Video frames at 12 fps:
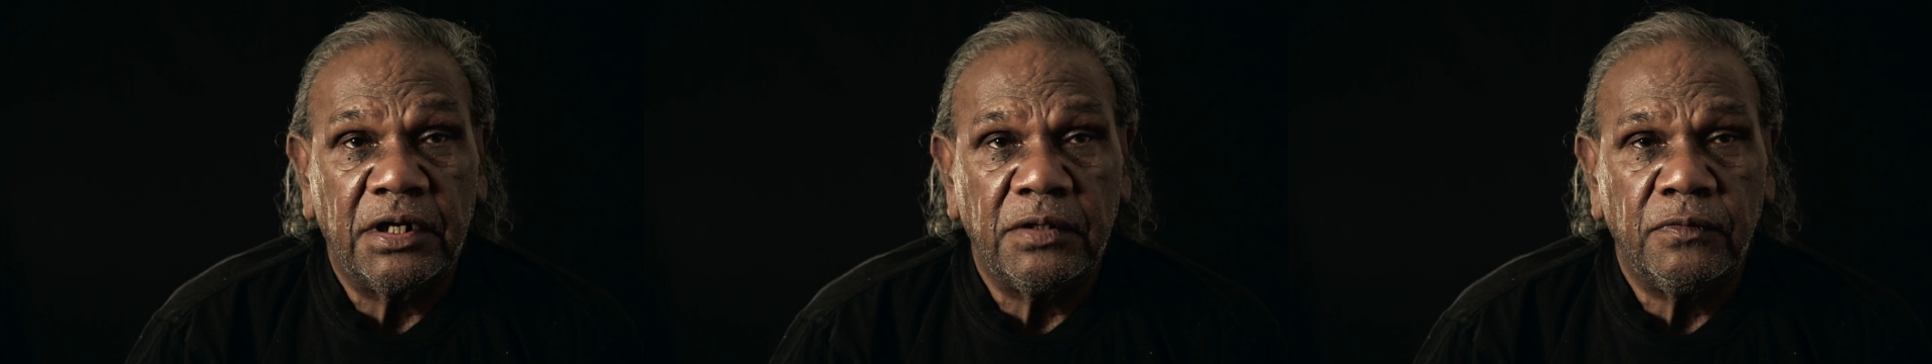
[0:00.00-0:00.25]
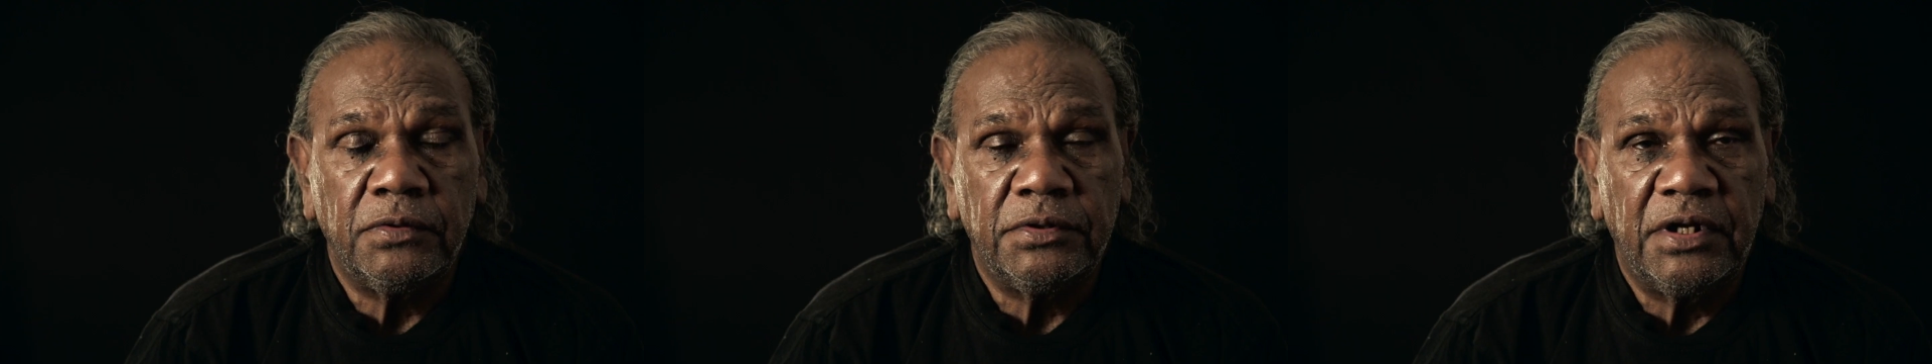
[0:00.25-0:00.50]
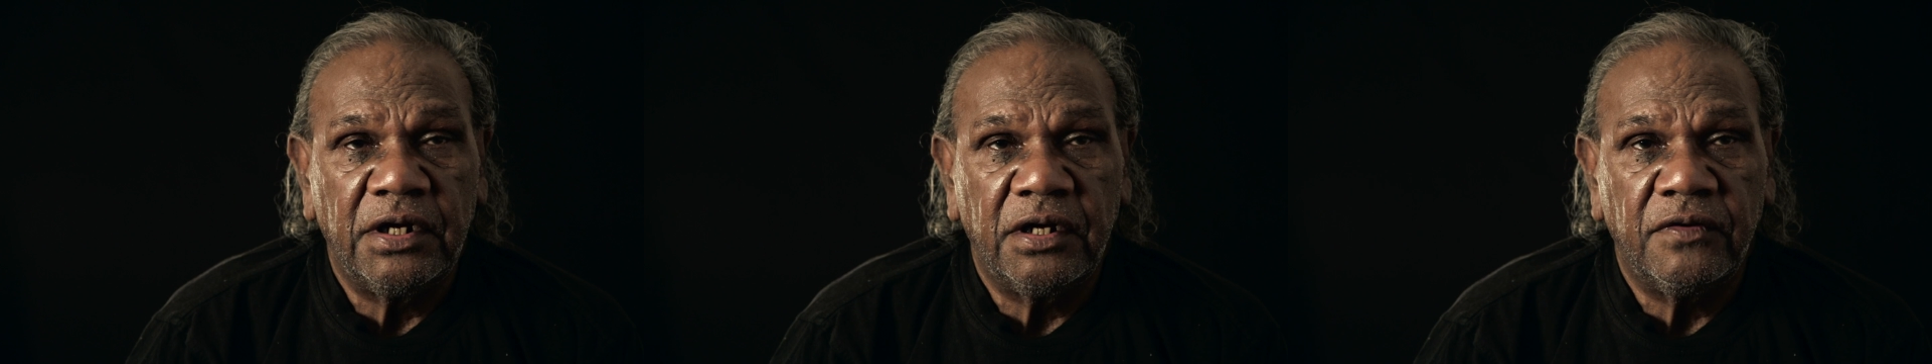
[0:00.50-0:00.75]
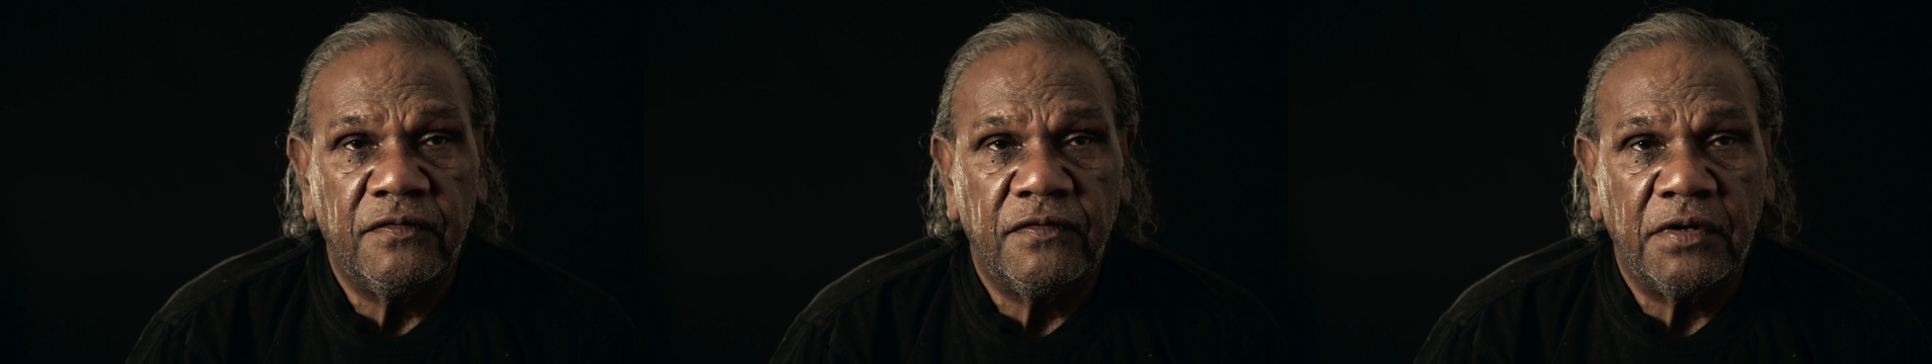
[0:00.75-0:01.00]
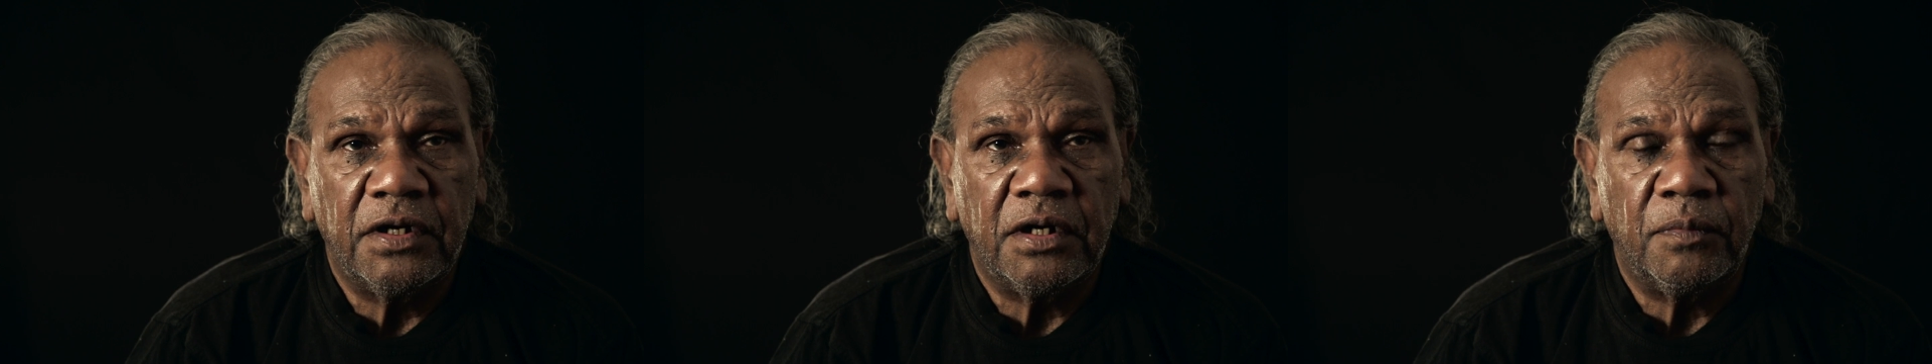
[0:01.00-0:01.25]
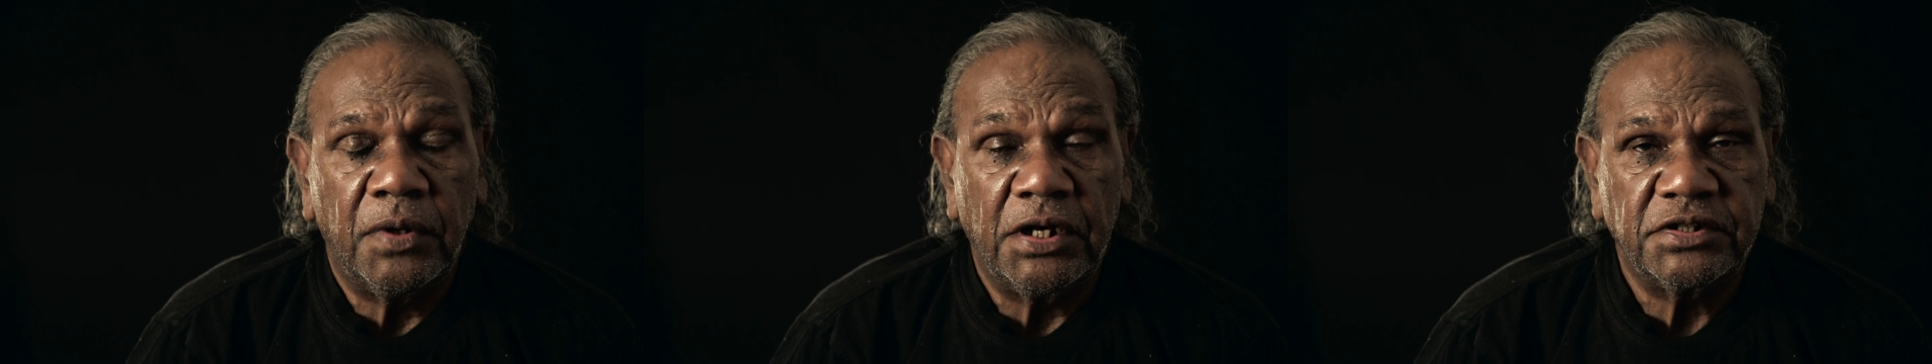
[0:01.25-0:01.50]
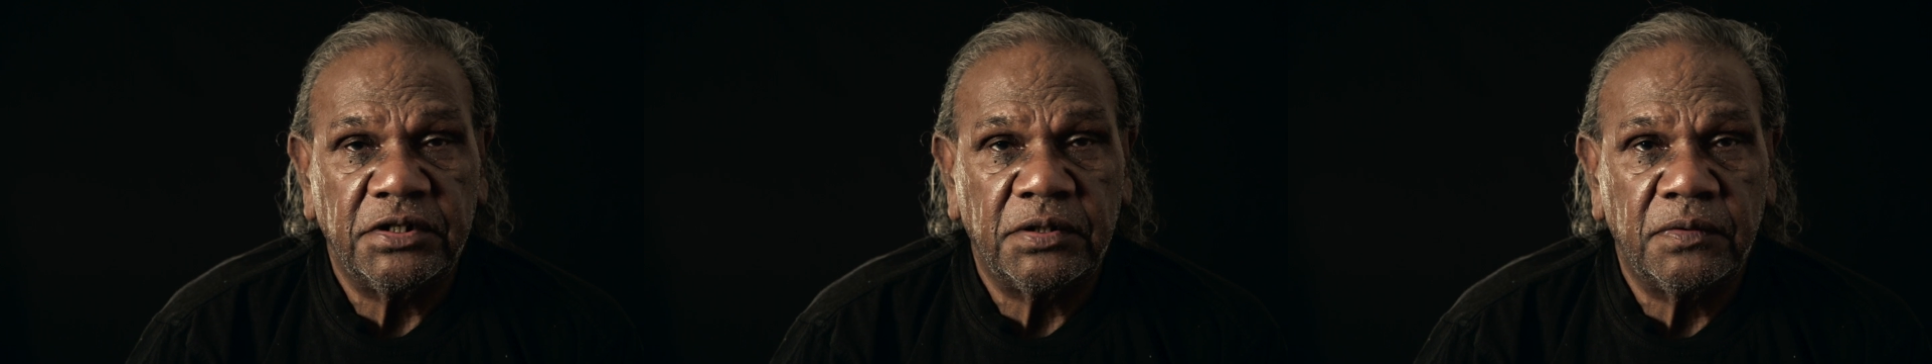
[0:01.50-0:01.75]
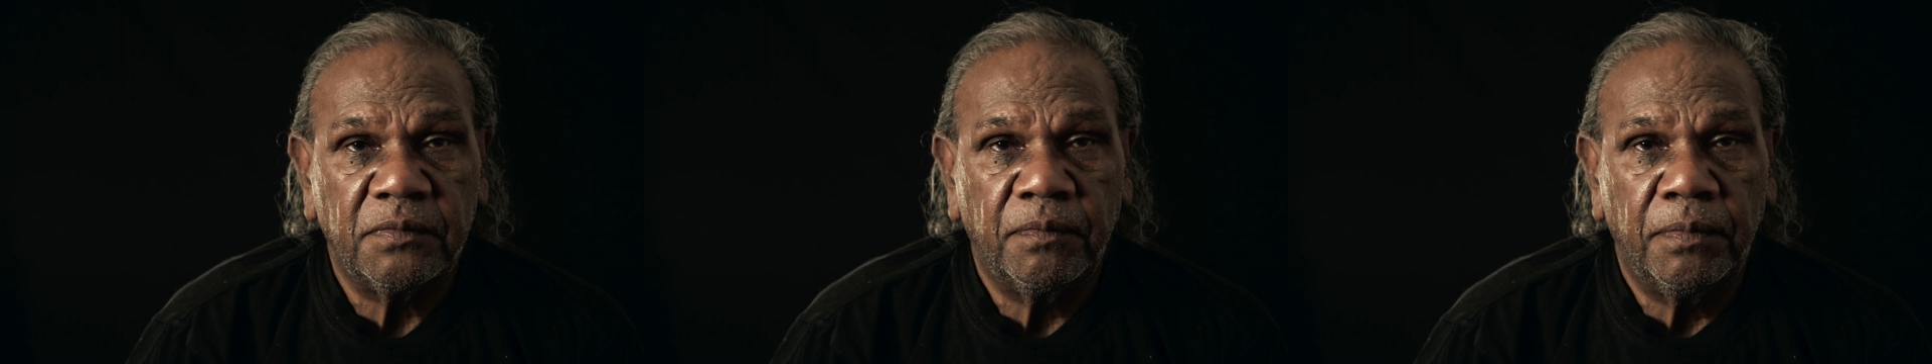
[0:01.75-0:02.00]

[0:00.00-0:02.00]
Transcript: they would have uh, plastic